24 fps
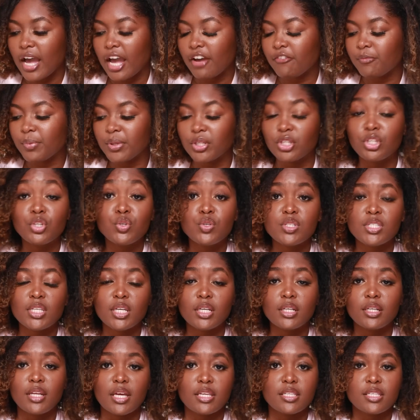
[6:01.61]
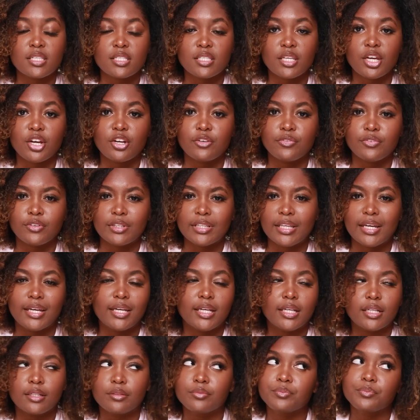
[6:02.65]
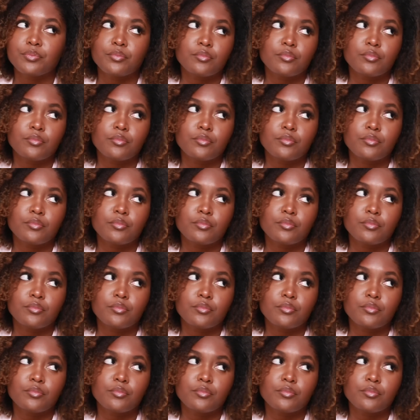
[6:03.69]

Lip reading: I've been using Necessaire for like